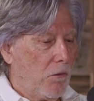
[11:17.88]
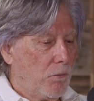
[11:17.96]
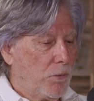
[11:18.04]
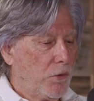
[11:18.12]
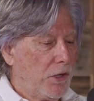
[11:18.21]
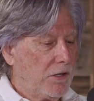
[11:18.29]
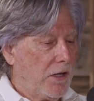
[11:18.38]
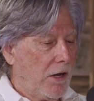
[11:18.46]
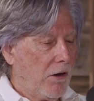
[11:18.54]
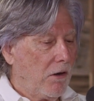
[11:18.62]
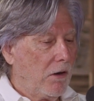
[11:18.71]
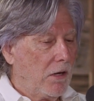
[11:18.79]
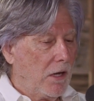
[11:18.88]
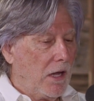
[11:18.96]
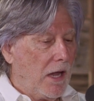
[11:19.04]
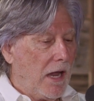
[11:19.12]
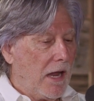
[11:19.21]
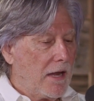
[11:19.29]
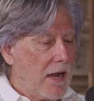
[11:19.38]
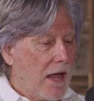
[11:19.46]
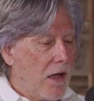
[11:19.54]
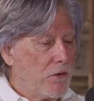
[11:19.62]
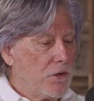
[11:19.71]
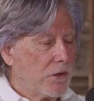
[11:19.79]
put it there, and
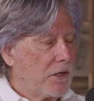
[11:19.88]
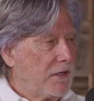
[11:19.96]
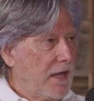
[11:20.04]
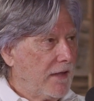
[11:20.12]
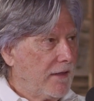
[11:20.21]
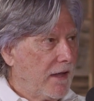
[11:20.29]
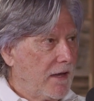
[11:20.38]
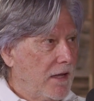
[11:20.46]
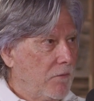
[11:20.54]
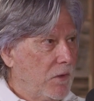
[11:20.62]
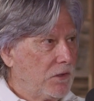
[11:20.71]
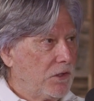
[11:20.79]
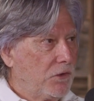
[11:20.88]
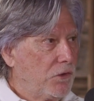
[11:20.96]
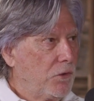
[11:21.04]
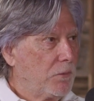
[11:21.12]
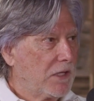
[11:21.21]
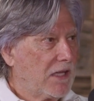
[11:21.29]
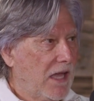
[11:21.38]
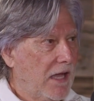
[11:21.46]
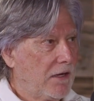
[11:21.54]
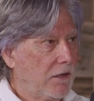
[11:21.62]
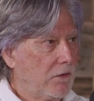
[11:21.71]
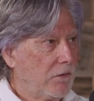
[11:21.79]
now you're going to take that image and
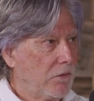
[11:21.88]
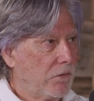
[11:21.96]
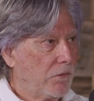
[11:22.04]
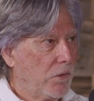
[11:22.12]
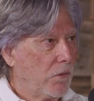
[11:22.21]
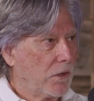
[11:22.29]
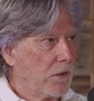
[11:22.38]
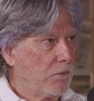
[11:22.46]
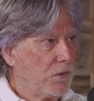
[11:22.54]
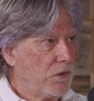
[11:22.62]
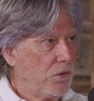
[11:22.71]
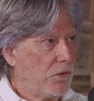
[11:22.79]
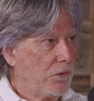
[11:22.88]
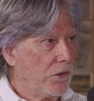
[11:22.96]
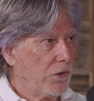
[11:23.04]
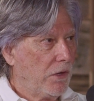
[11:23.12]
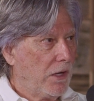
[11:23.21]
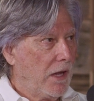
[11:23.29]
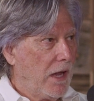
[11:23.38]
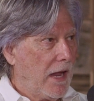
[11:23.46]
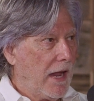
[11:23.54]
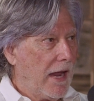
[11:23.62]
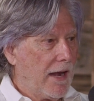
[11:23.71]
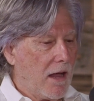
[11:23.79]
duplicate it through a computer,
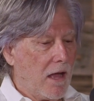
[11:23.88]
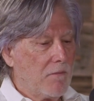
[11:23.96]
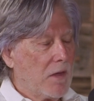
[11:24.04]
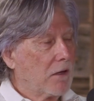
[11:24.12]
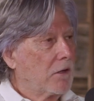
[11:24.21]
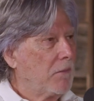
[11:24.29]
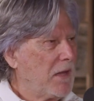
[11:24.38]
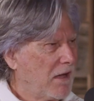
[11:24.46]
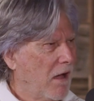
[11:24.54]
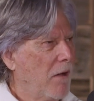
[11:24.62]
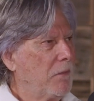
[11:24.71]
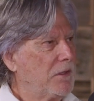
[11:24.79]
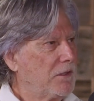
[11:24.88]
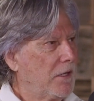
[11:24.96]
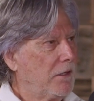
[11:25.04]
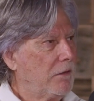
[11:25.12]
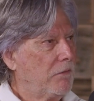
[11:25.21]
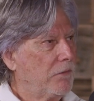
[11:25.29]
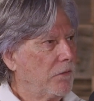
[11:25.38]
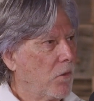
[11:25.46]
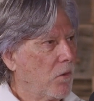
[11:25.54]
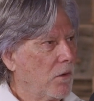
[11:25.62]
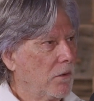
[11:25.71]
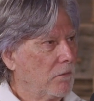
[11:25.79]
and I'm not going to be compensated
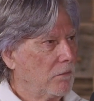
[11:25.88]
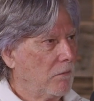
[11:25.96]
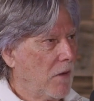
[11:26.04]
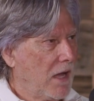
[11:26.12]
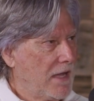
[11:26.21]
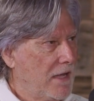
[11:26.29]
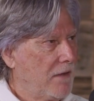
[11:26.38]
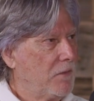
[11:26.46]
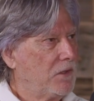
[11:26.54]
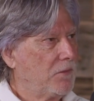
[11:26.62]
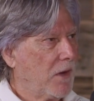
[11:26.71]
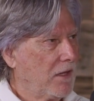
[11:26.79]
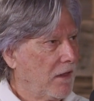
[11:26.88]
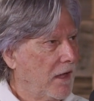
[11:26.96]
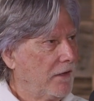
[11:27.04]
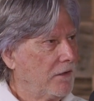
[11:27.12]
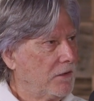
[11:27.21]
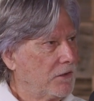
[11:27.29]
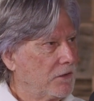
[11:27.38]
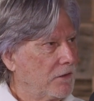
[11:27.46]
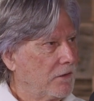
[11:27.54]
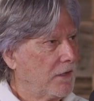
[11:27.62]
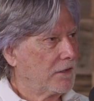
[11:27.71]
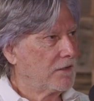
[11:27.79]
for my image, my likeness.
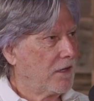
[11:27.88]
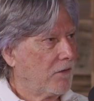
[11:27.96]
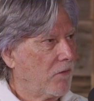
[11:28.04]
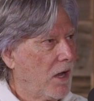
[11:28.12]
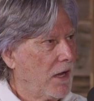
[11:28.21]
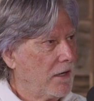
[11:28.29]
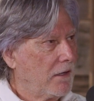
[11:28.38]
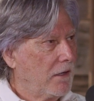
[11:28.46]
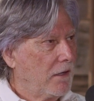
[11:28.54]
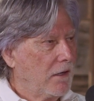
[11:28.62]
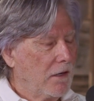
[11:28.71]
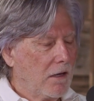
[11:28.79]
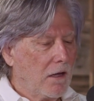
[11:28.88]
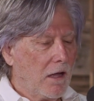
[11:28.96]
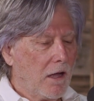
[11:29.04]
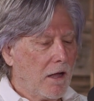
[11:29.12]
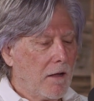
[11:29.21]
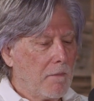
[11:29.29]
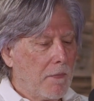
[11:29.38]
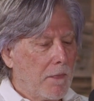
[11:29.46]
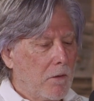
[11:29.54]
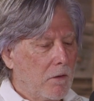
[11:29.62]
That's not right. But